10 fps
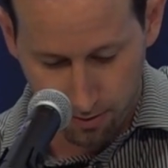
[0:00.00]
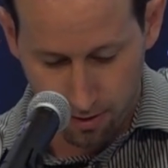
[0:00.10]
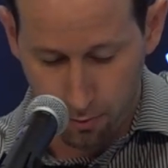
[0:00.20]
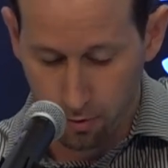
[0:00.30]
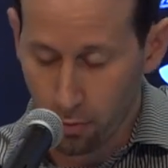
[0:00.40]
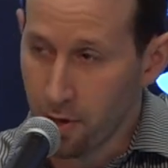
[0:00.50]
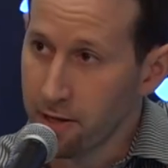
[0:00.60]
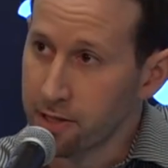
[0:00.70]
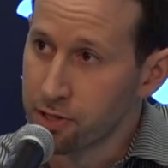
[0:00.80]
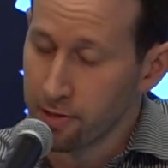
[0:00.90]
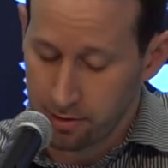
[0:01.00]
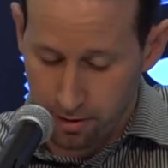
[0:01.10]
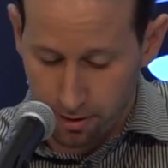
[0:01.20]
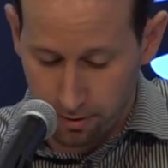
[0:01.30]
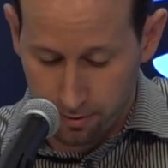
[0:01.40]
They, the way they treat
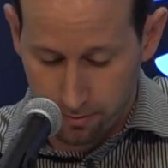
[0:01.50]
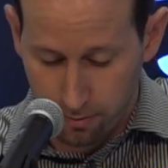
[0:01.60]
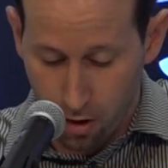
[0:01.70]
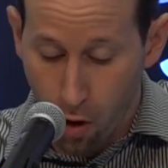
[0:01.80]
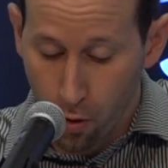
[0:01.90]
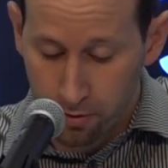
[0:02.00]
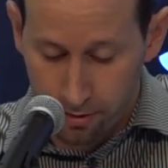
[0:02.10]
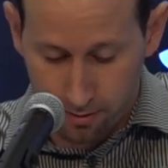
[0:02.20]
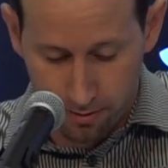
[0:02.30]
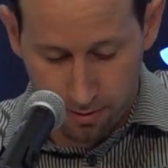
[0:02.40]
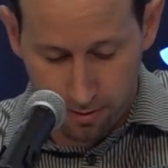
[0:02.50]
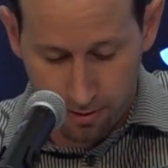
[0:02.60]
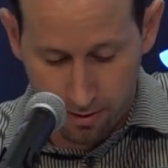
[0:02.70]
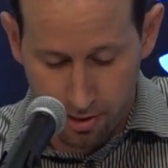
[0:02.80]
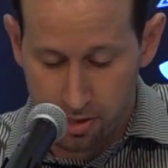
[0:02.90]
their own
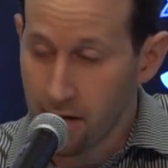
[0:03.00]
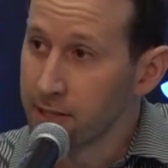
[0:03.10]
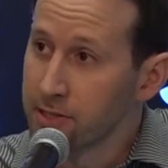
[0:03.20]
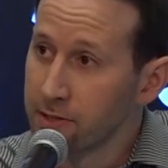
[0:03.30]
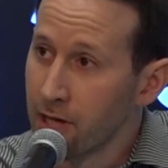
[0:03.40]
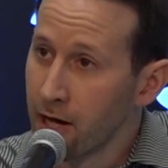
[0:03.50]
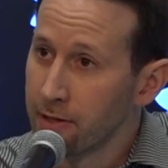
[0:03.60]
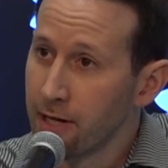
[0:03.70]
is second to none.